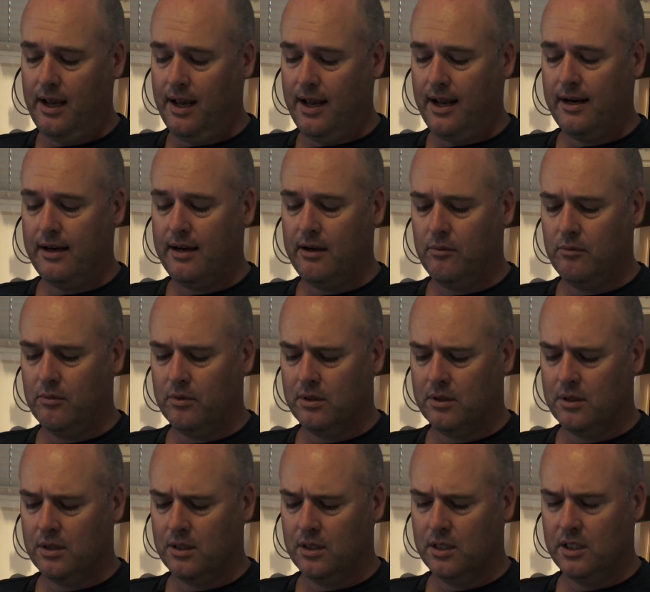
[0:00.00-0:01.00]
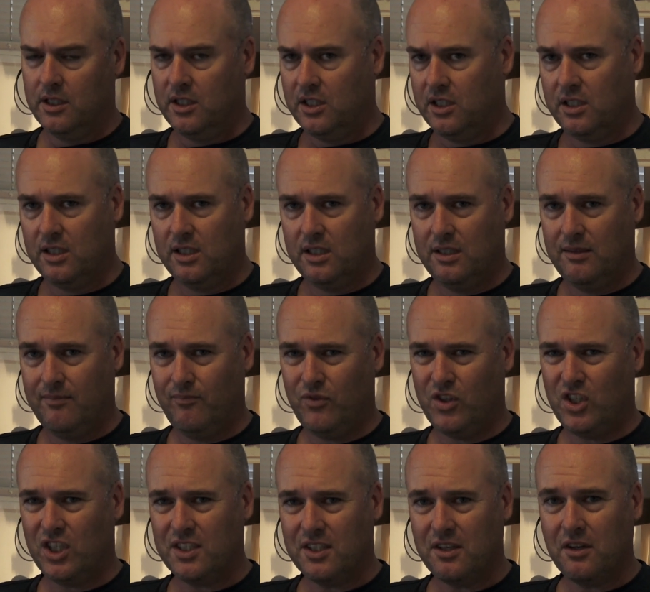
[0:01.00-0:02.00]
and it was
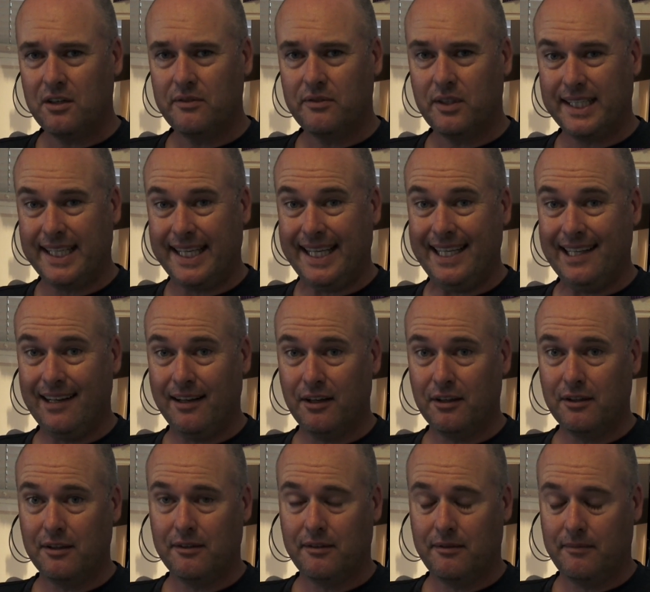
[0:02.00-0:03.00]
just over a kilo.